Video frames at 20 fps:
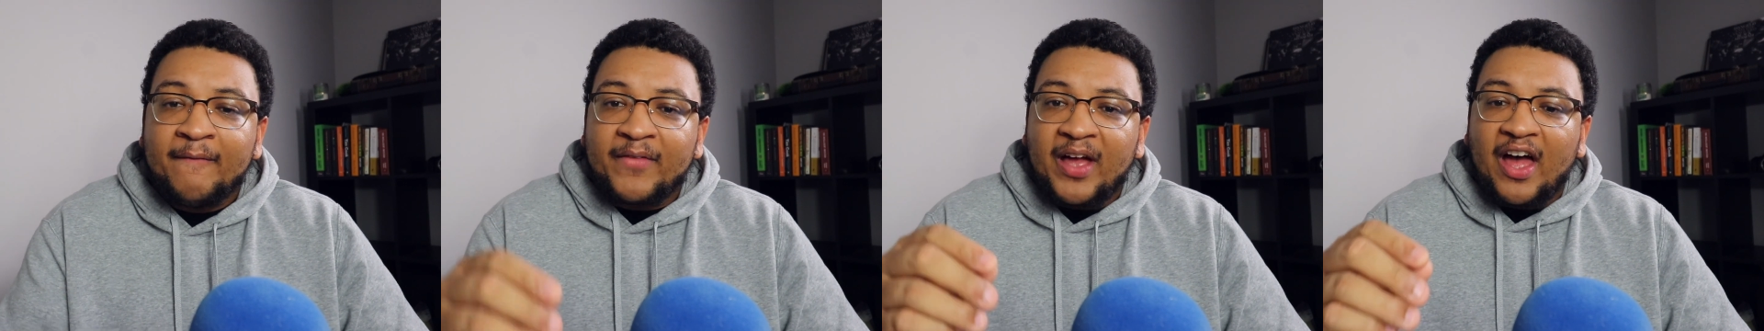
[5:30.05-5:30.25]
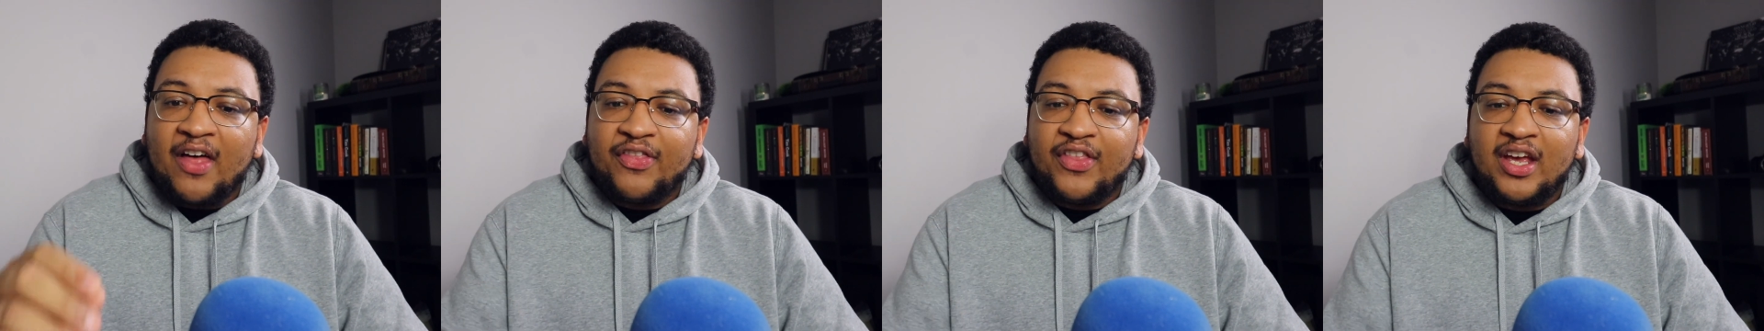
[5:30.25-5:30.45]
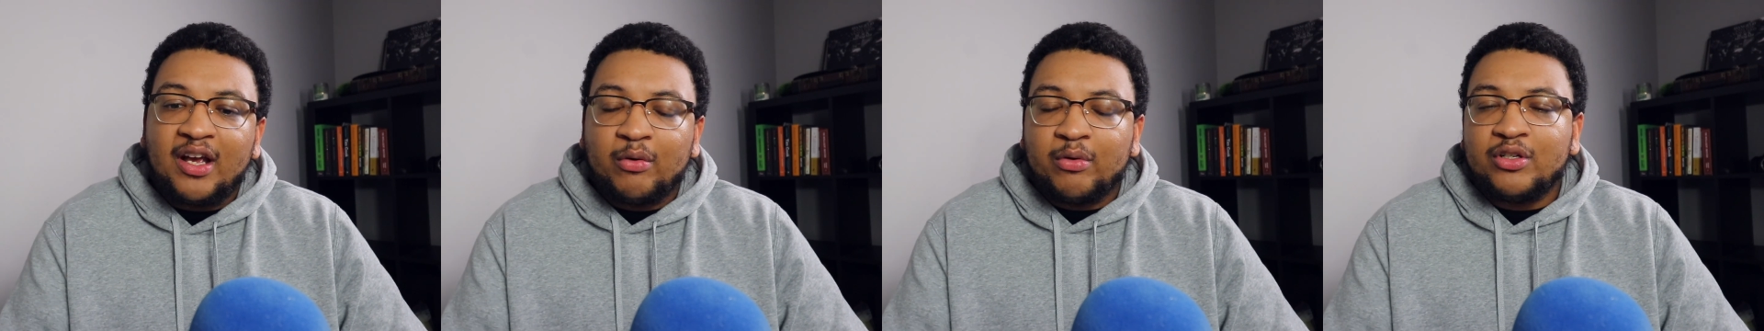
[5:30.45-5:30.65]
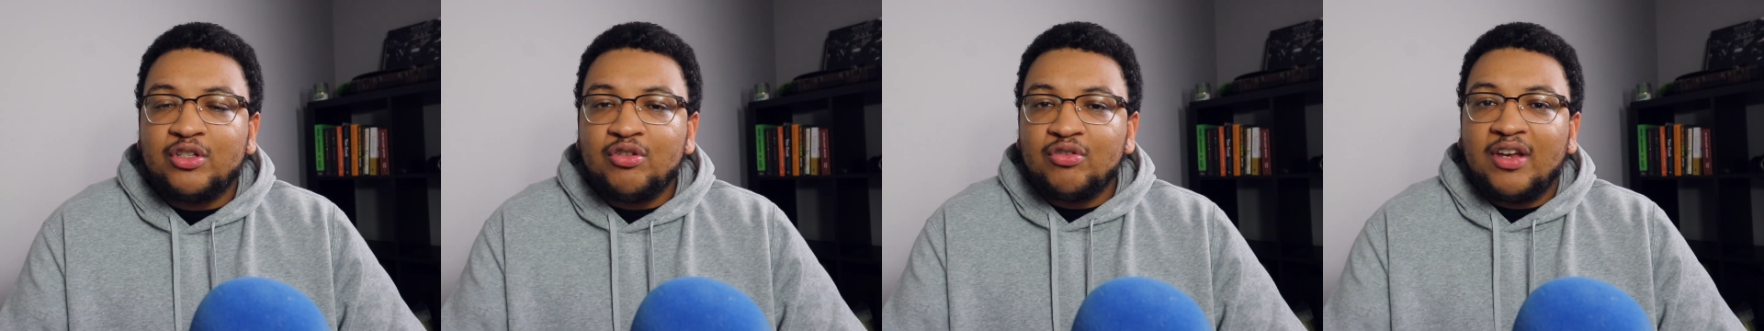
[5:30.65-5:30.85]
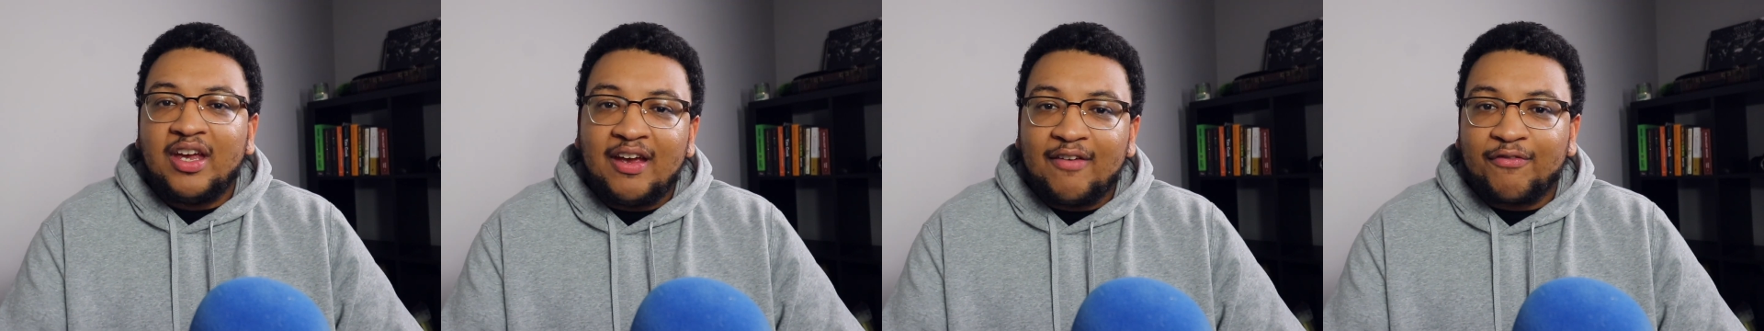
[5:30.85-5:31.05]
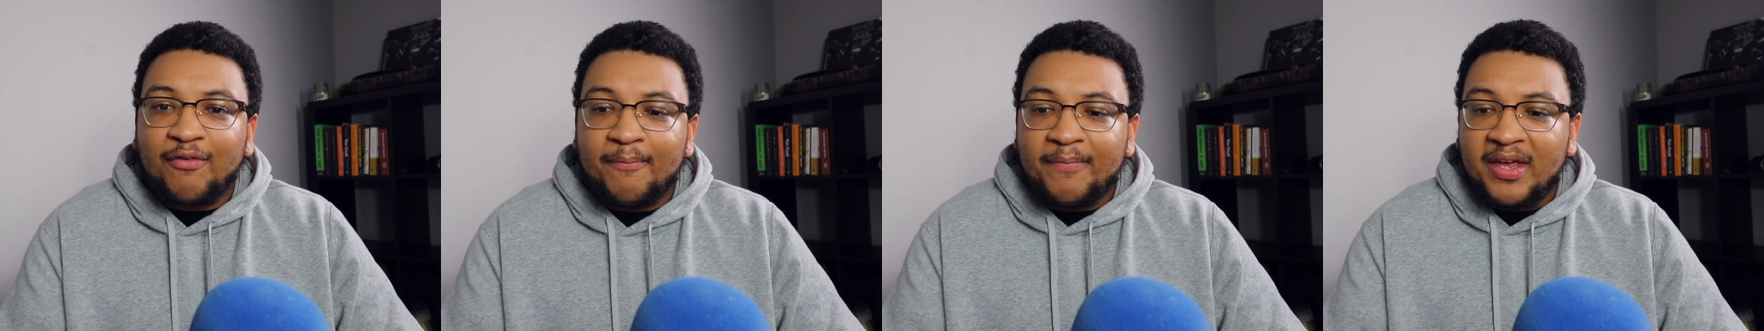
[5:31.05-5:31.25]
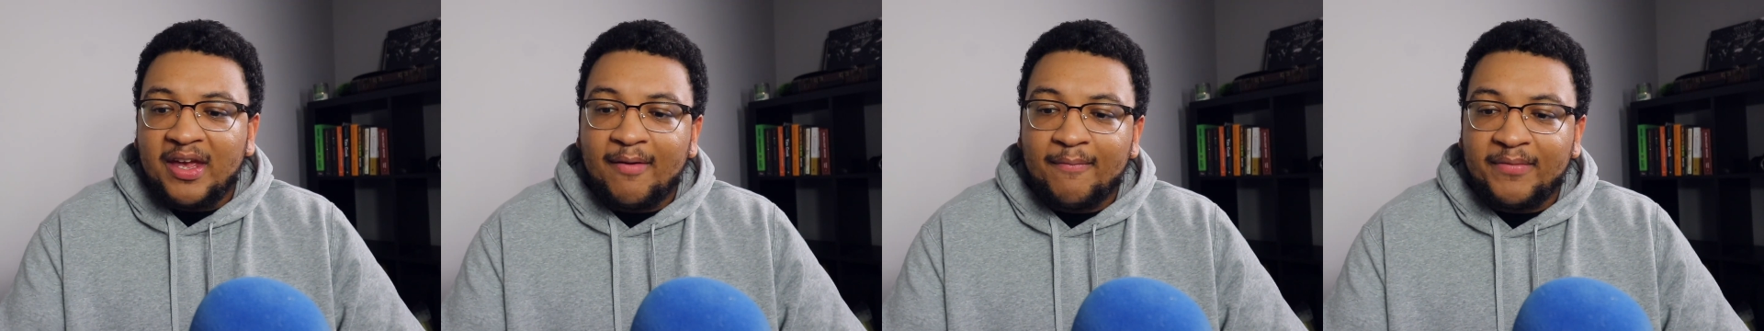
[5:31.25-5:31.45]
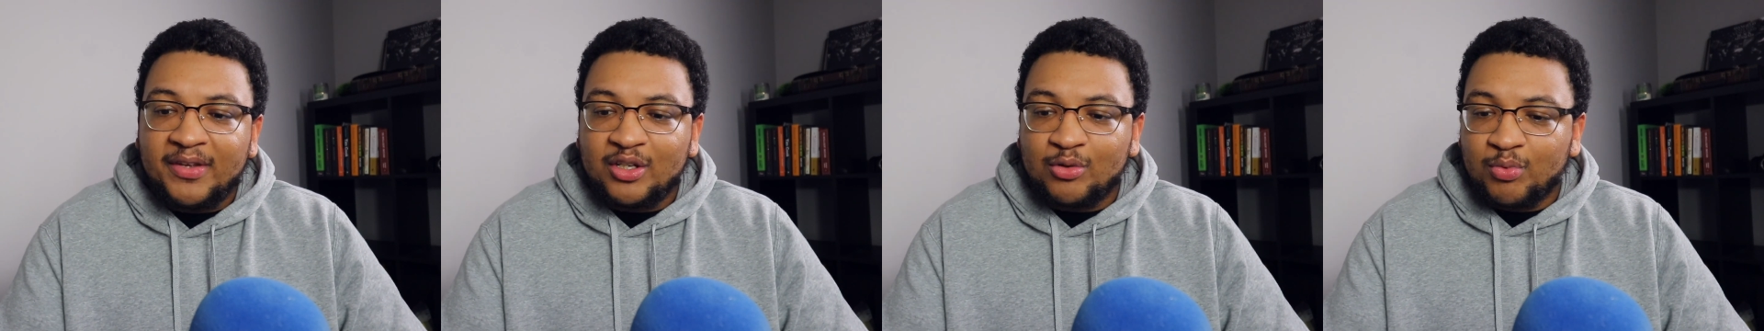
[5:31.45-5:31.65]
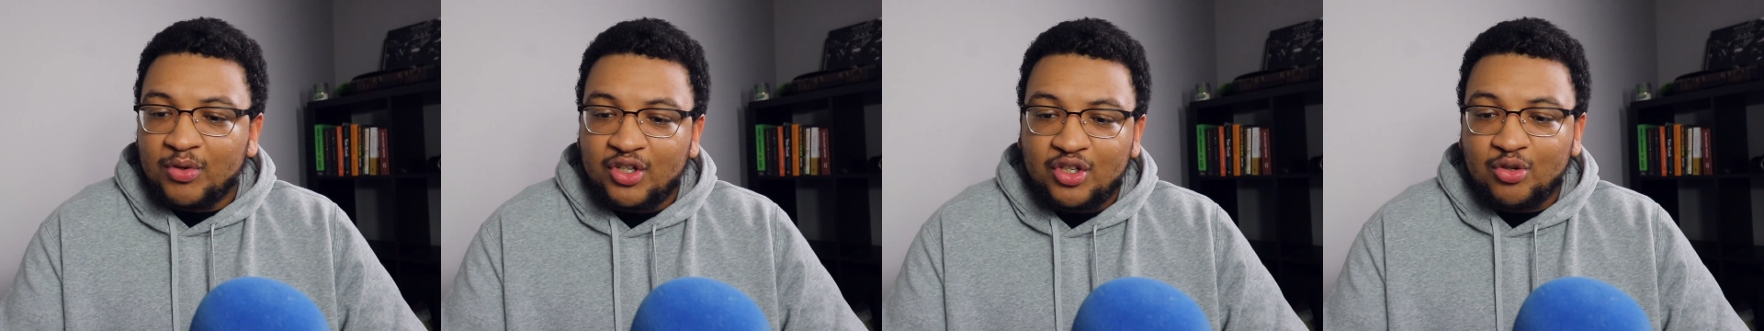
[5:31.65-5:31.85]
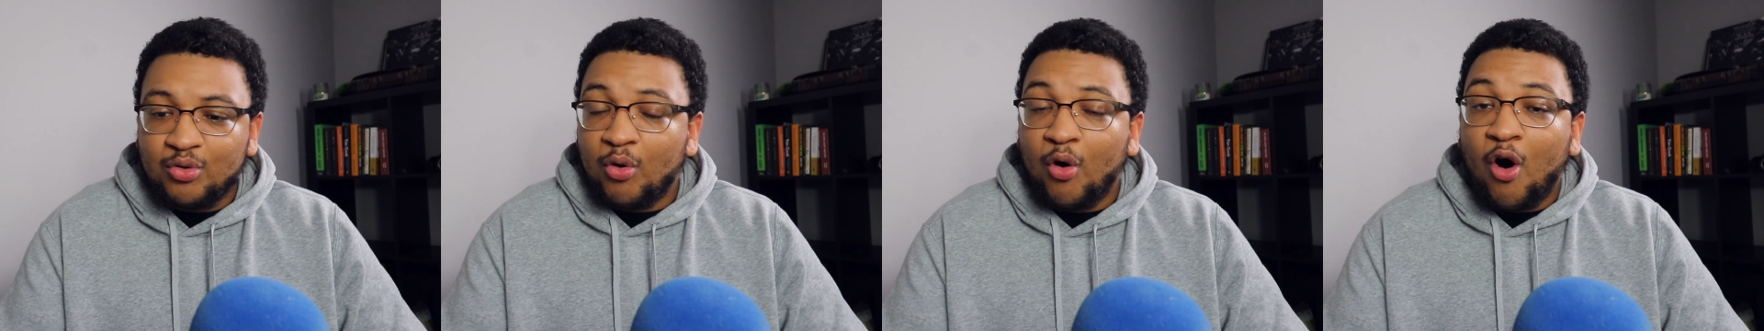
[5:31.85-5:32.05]
I think what you get from him is
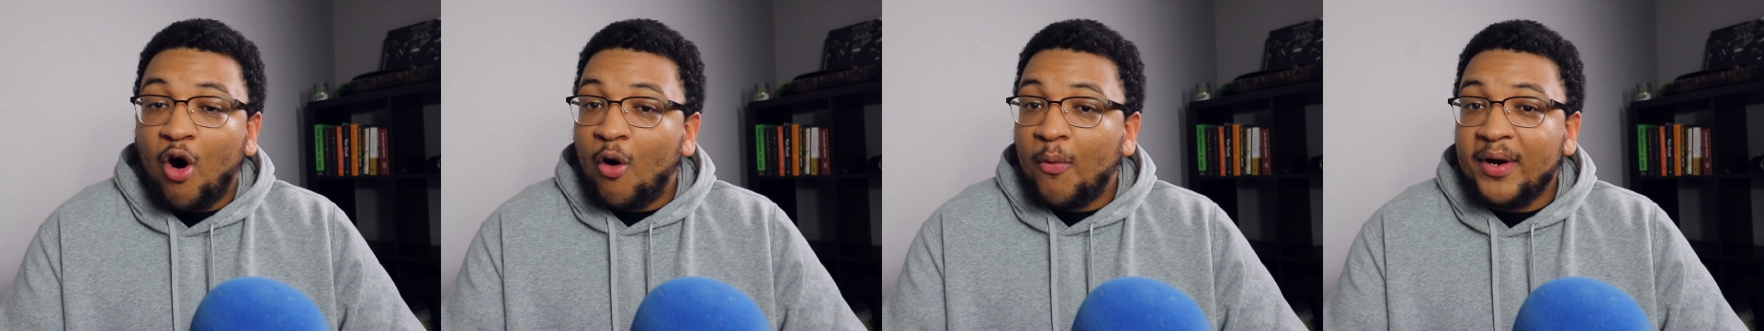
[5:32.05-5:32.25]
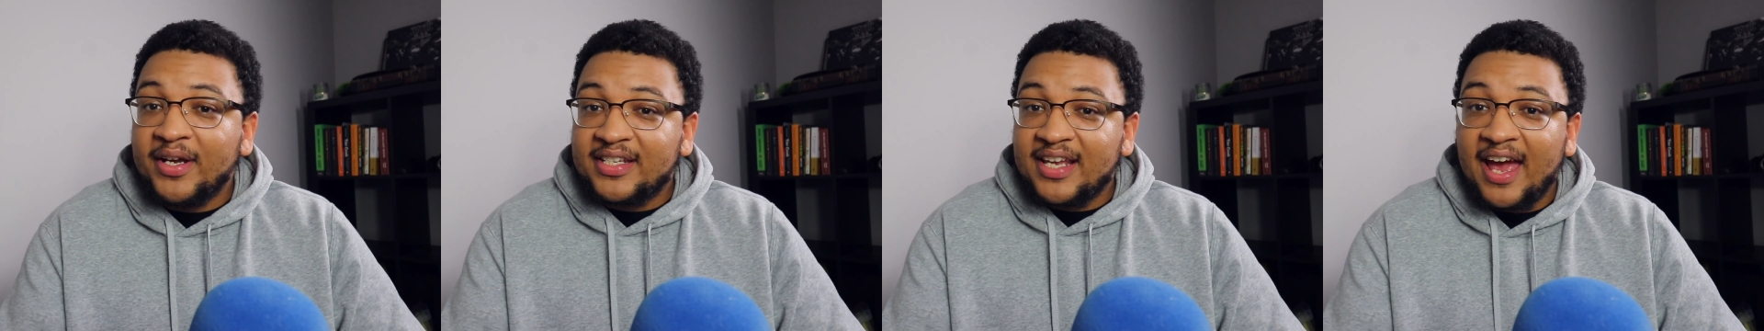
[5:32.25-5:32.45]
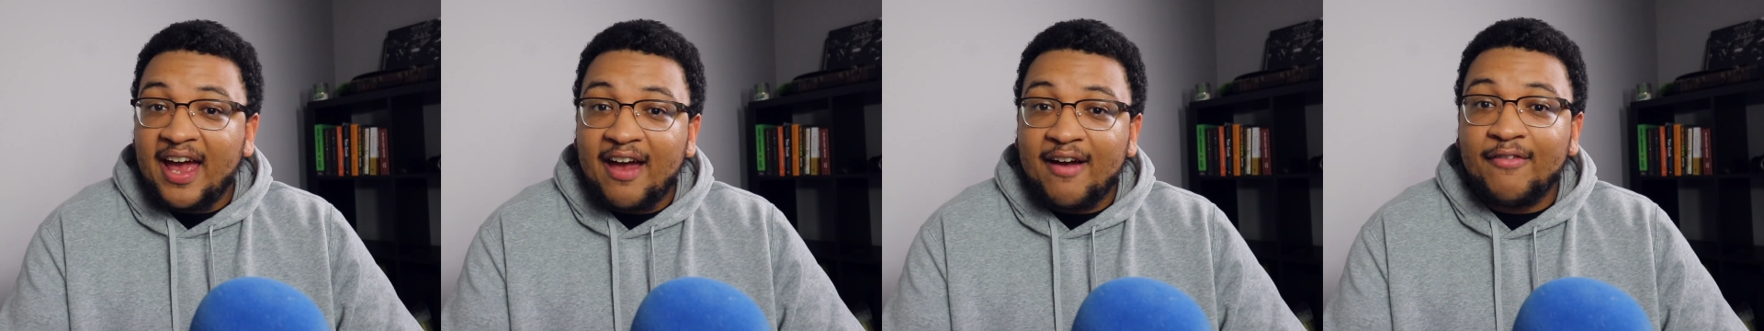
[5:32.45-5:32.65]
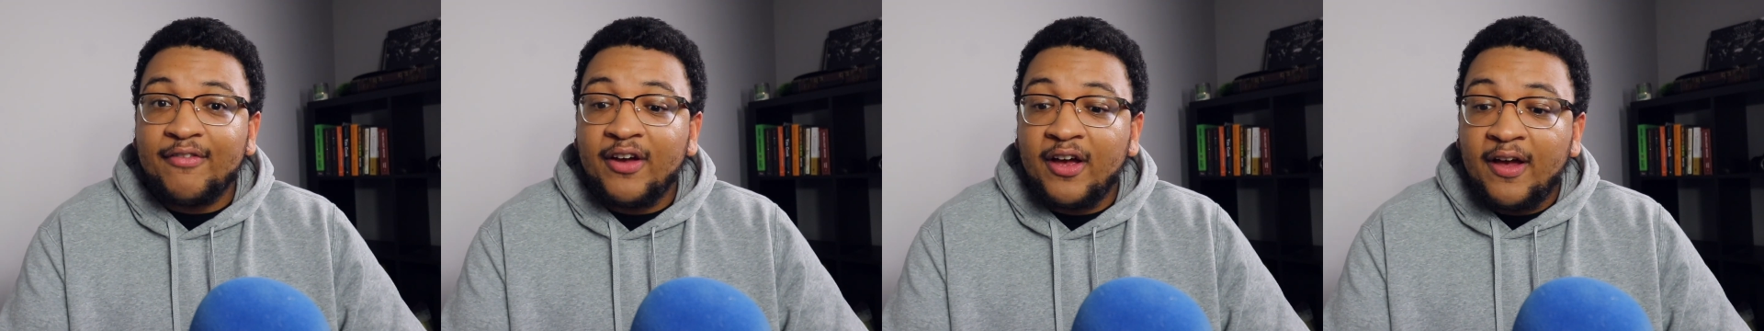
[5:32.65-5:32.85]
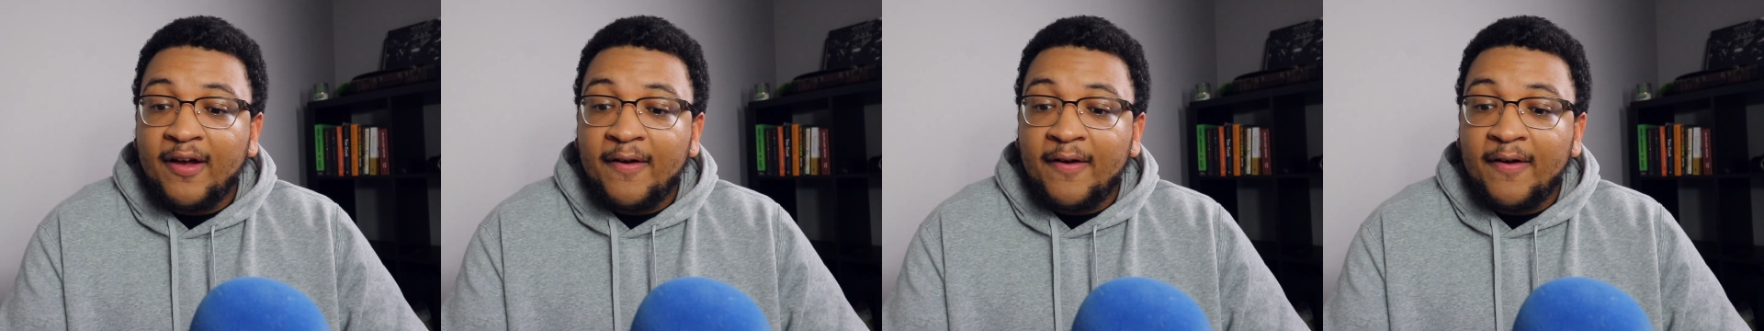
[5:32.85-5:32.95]
what you will always have.